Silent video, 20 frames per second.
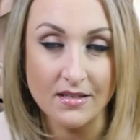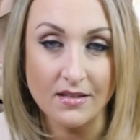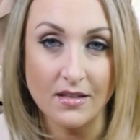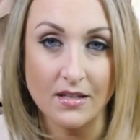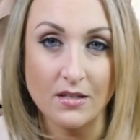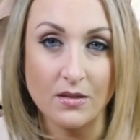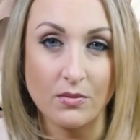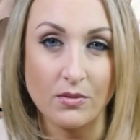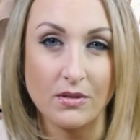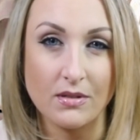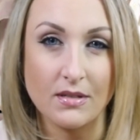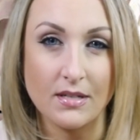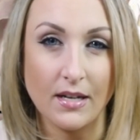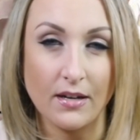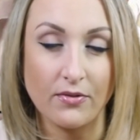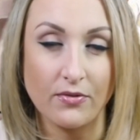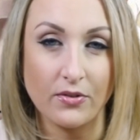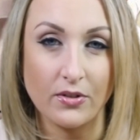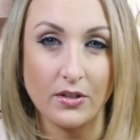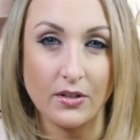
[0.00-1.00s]
This was
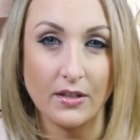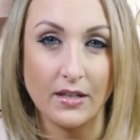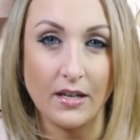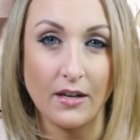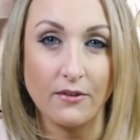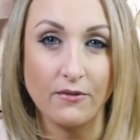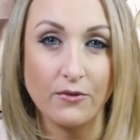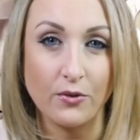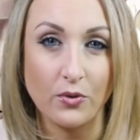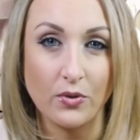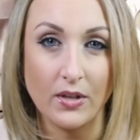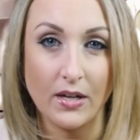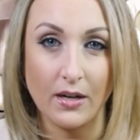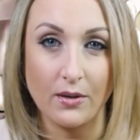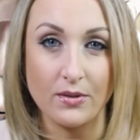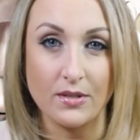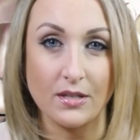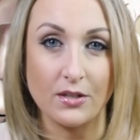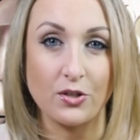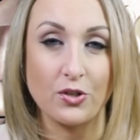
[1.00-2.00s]
definitely a food that I
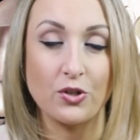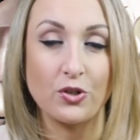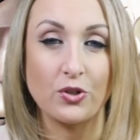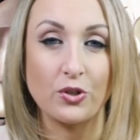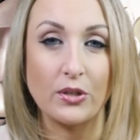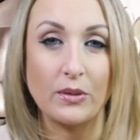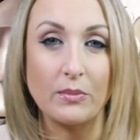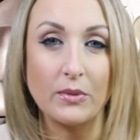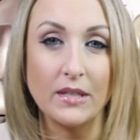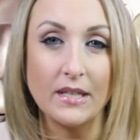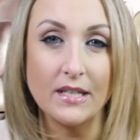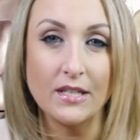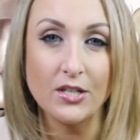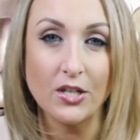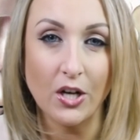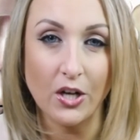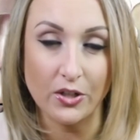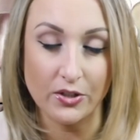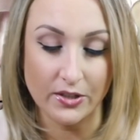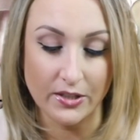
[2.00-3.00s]
was extremely
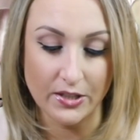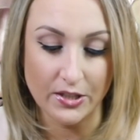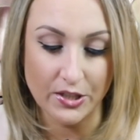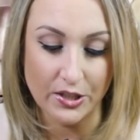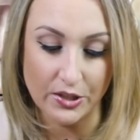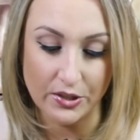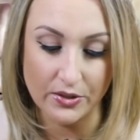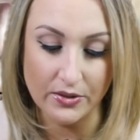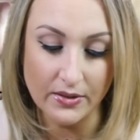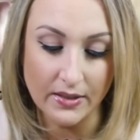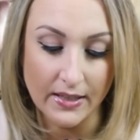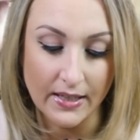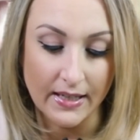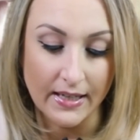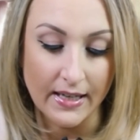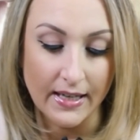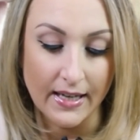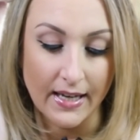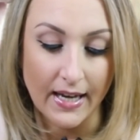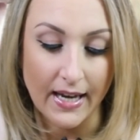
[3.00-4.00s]
intolerant to,
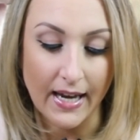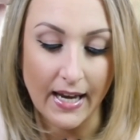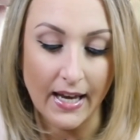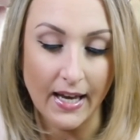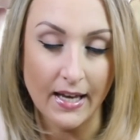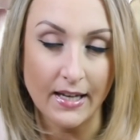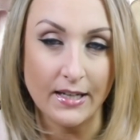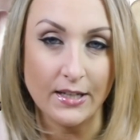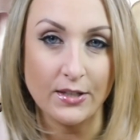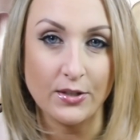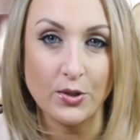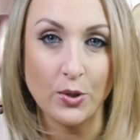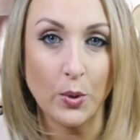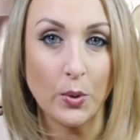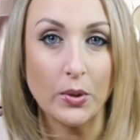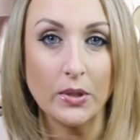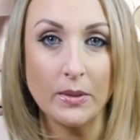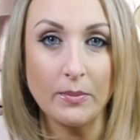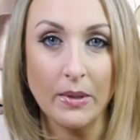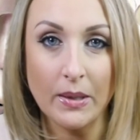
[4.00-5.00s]
and it
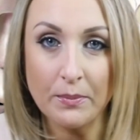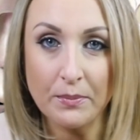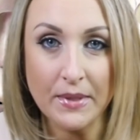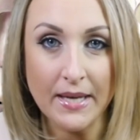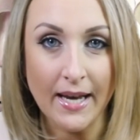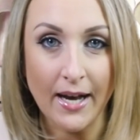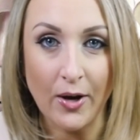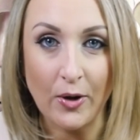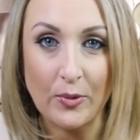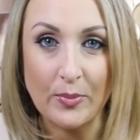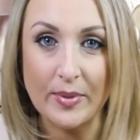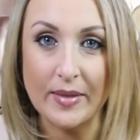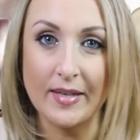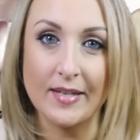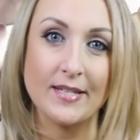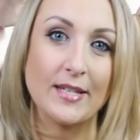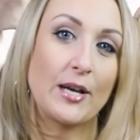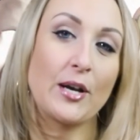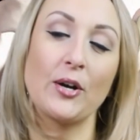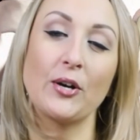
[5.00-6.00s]
totally bummed me out
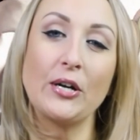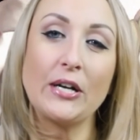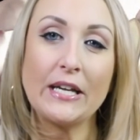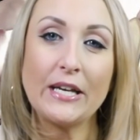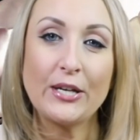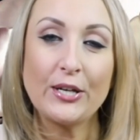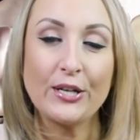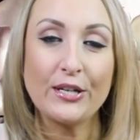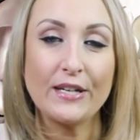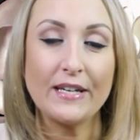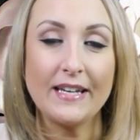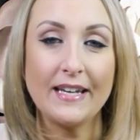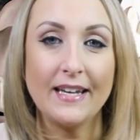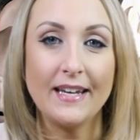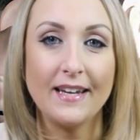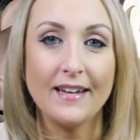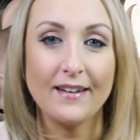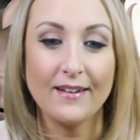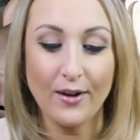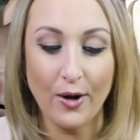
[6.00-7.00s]
because I already couldn't
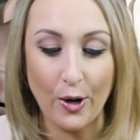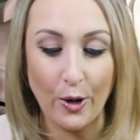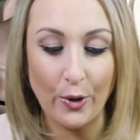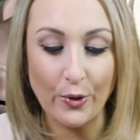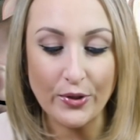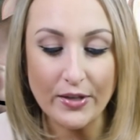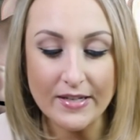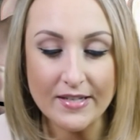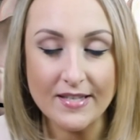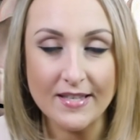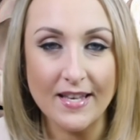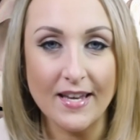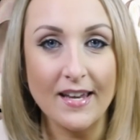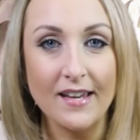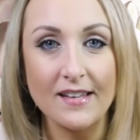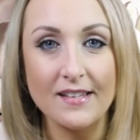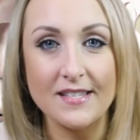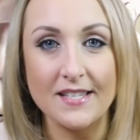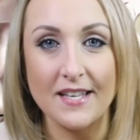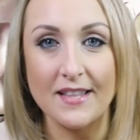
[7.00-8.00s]
eat all these
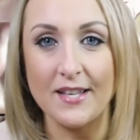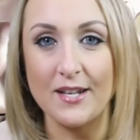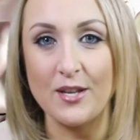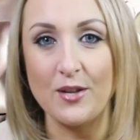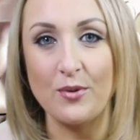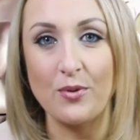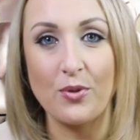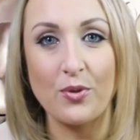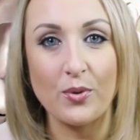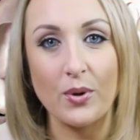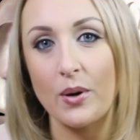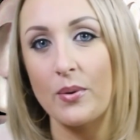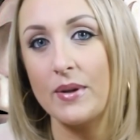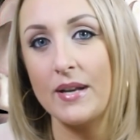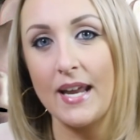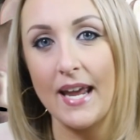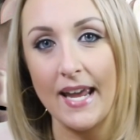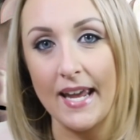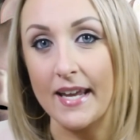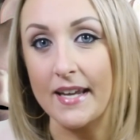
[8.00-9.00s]
things, and then you throw
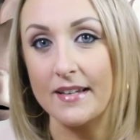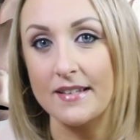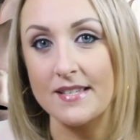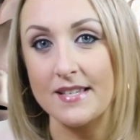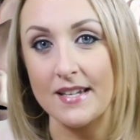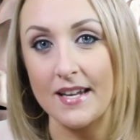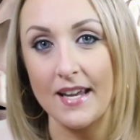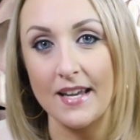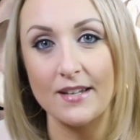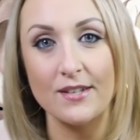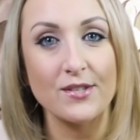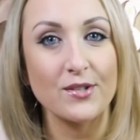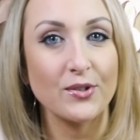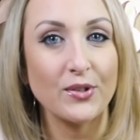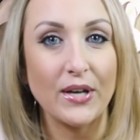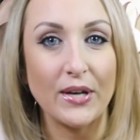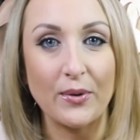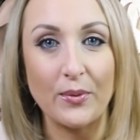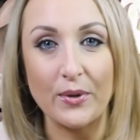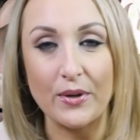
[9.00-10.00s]
in eggs, and eggs are
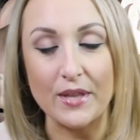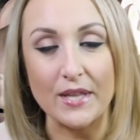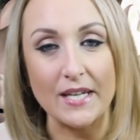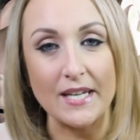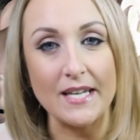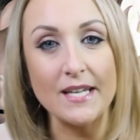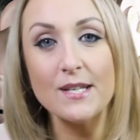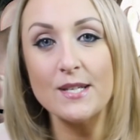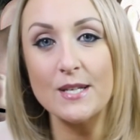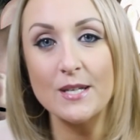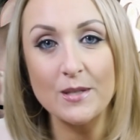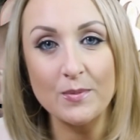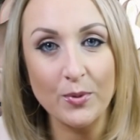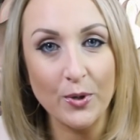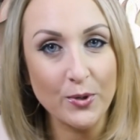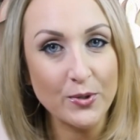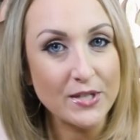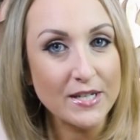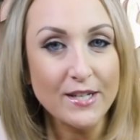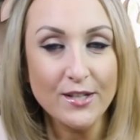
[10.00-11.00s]
like one of the easiest
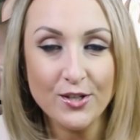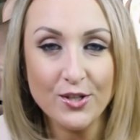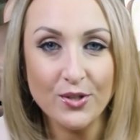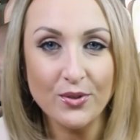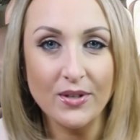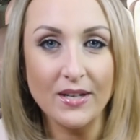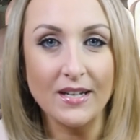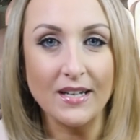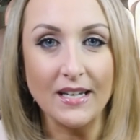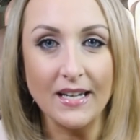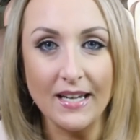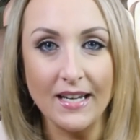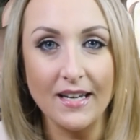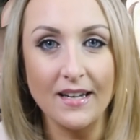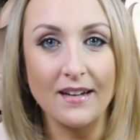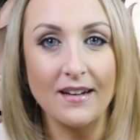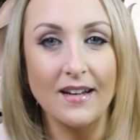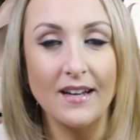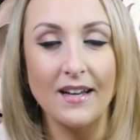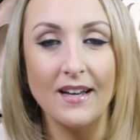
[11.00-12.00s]
proteins you can
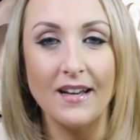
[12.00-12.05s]
eat.